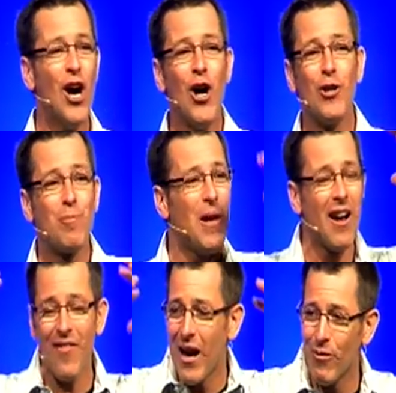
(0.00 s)
who's been
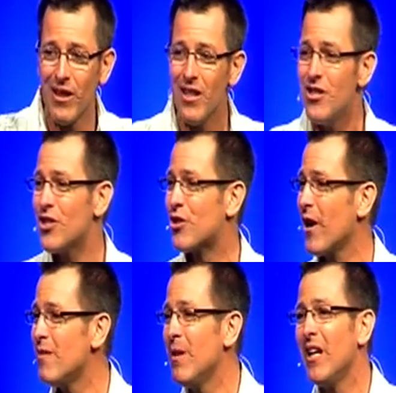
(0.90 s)
on that religious
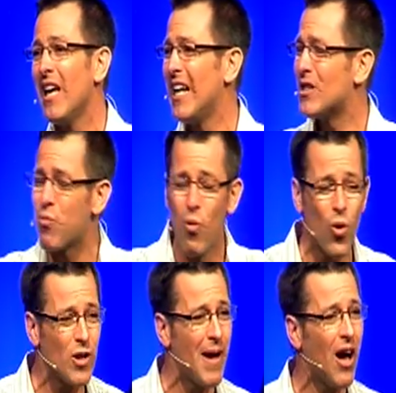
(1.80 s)
treadmill and it's worn
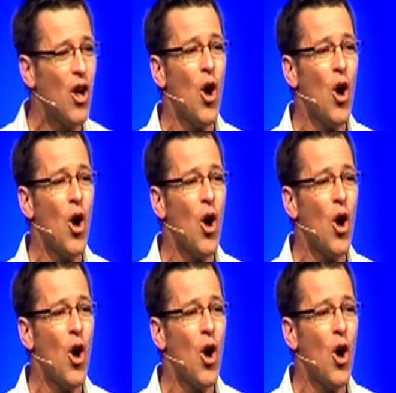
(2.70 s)
them out.